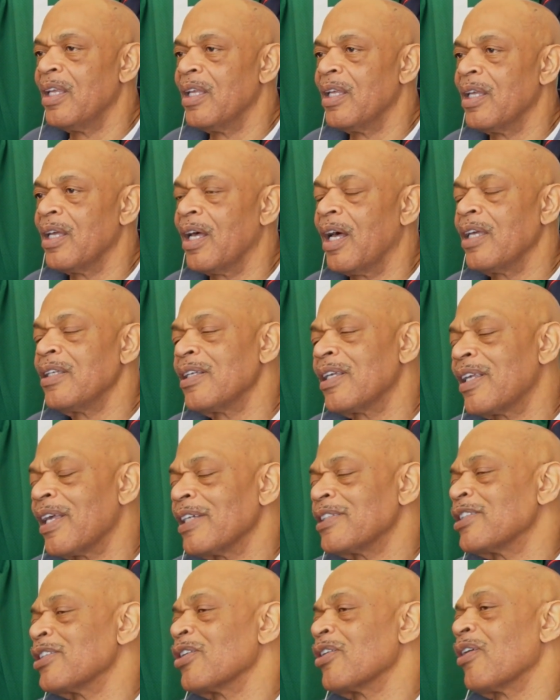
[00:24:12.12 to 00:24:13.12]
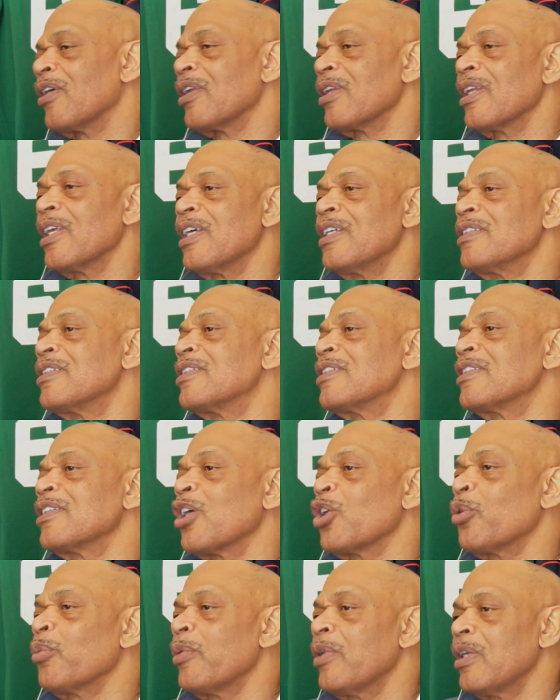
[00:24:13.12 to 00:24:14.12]
Are you catching on, ladies and
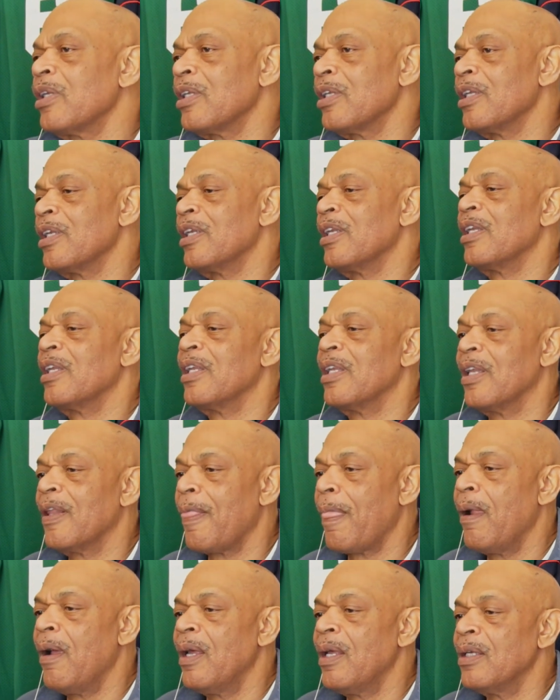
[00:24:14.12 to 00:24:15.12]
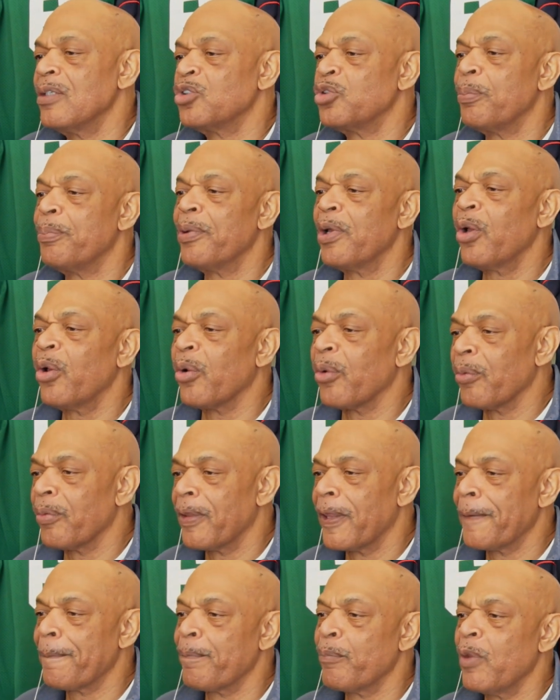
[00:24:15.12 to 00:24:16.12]
gentlemen? To Bill,
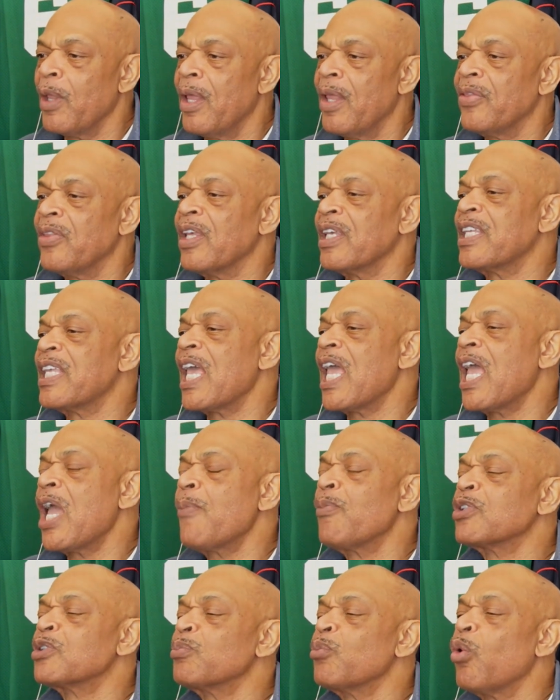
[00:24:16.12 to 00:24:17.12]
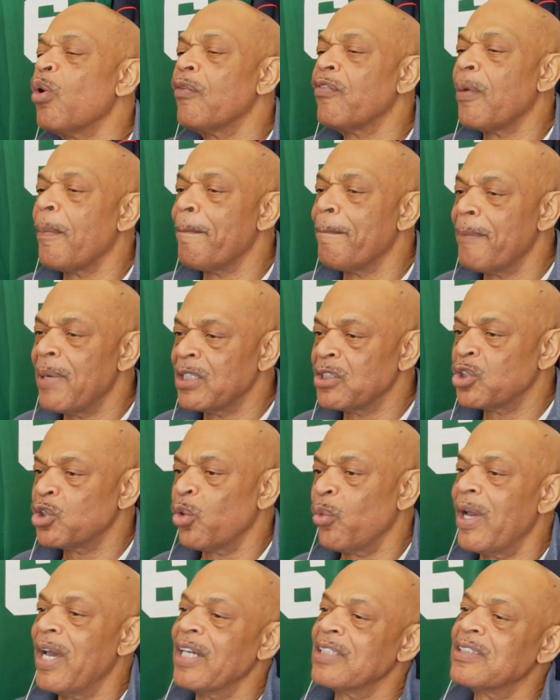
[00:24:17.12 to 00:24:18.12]
the game was more of a mental
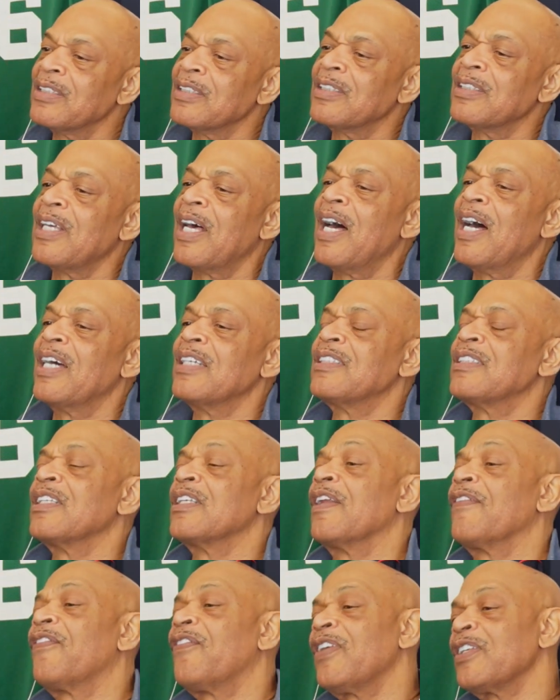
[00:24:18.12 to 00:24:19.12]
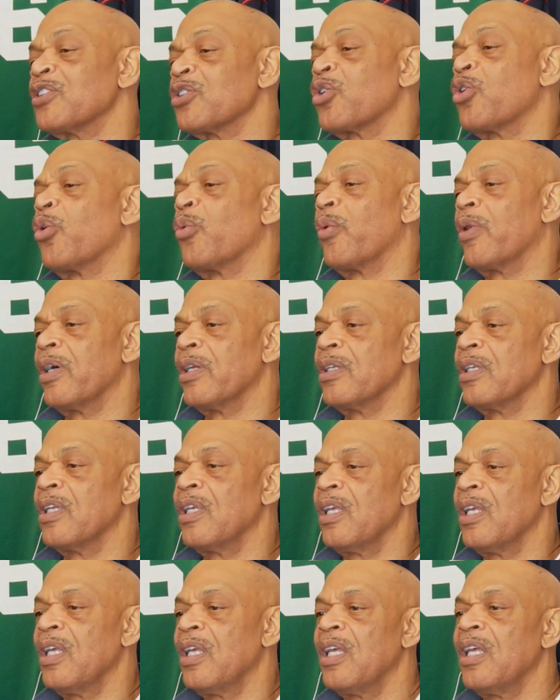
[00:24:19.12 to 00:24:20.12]
exercise than a physical one.
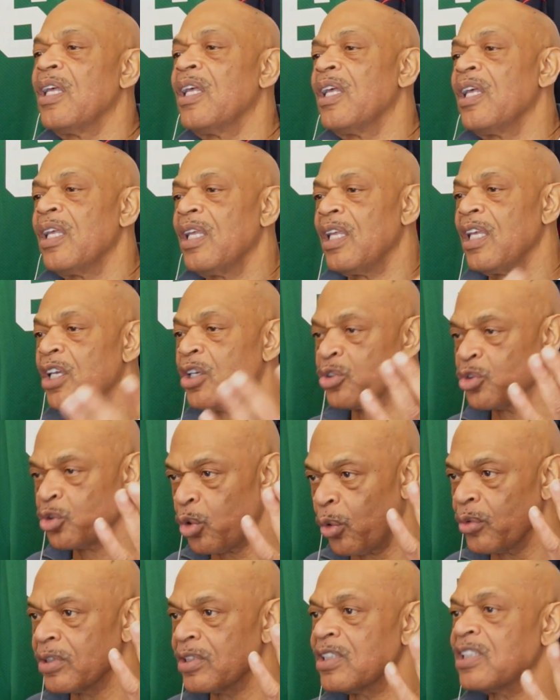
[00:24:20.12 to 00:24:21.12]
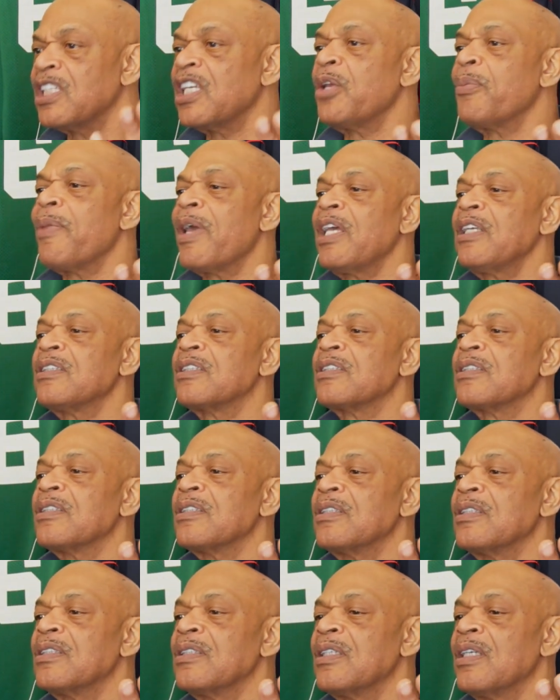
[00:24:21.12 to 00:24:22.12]
He controlled his teammates
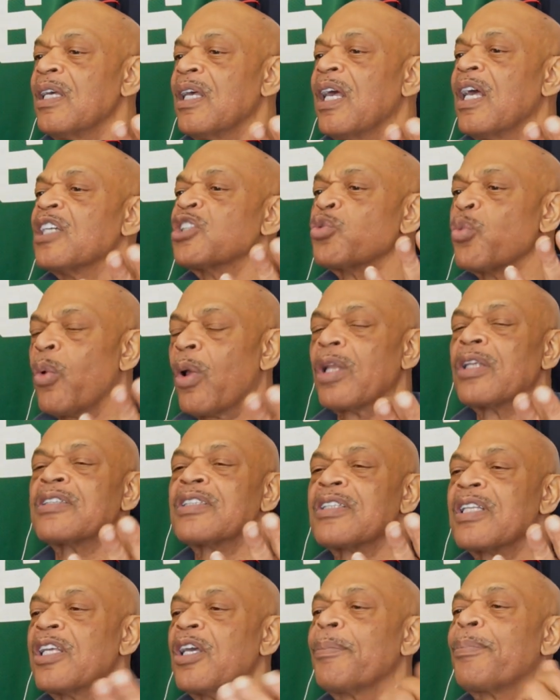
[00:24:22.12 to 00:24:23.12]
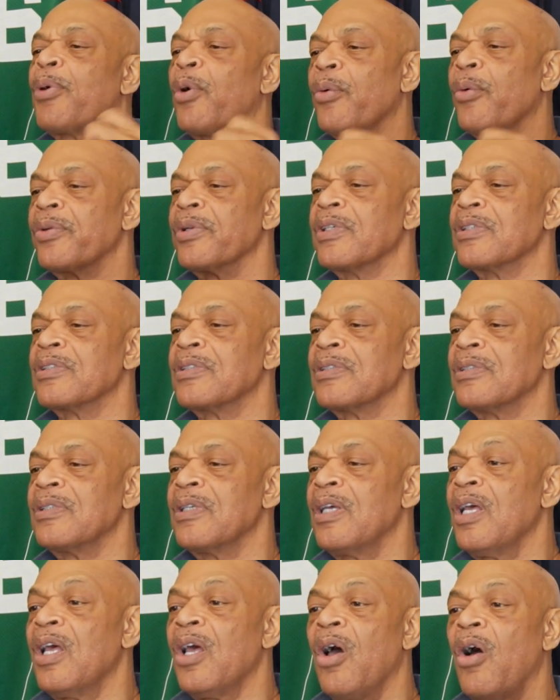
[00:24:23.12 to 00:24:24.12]
as well as the opponents,
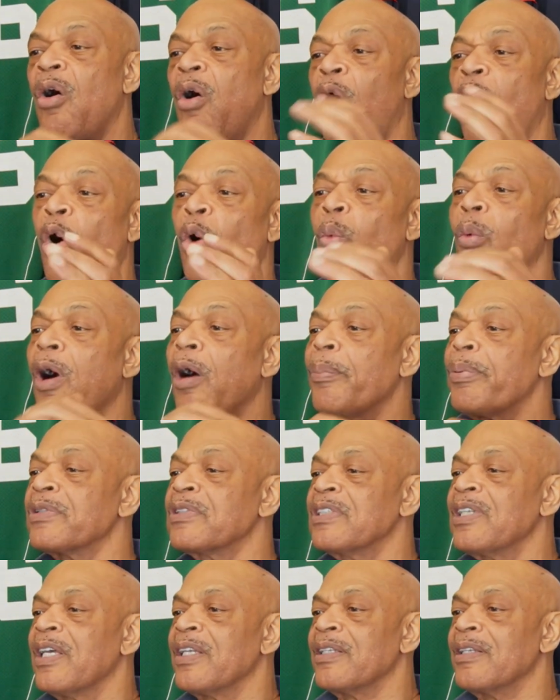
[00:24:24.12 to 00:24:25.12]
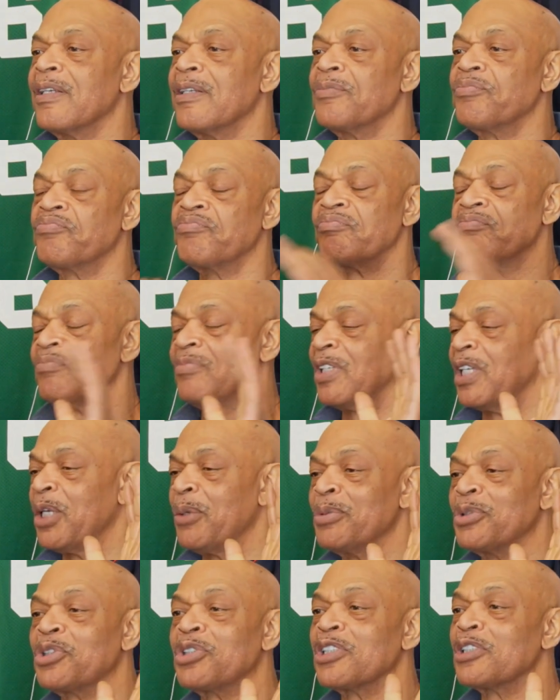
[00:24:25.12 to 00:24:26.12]
all while pretending he was
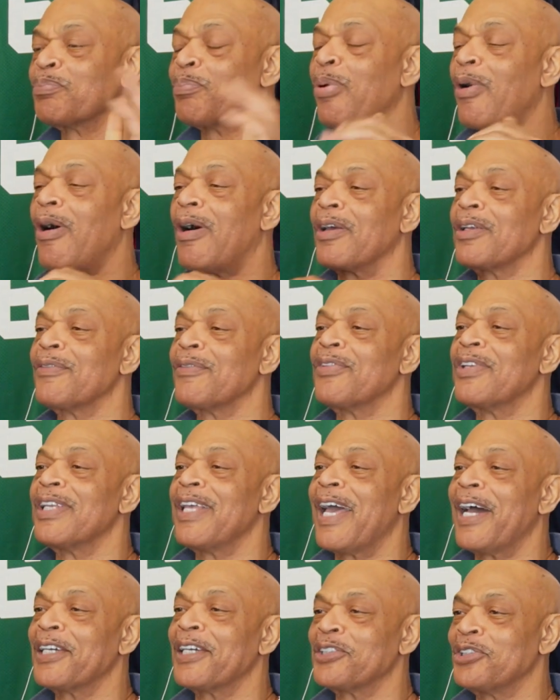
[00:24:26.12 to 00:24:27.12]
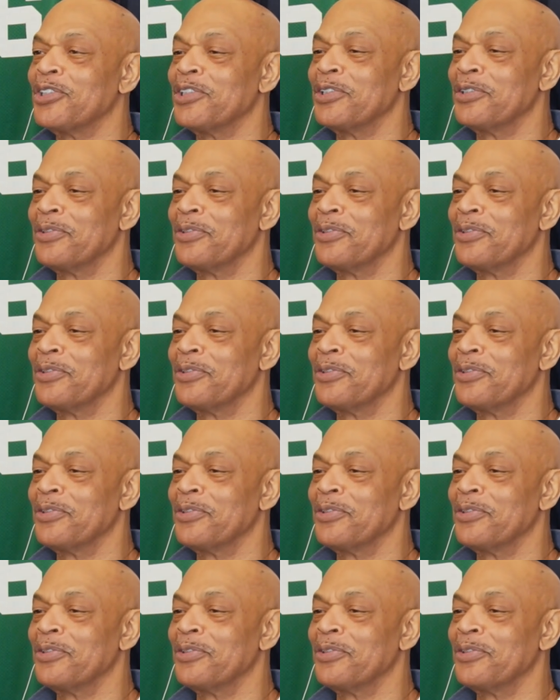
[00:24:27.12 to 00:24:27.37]
just part of the action.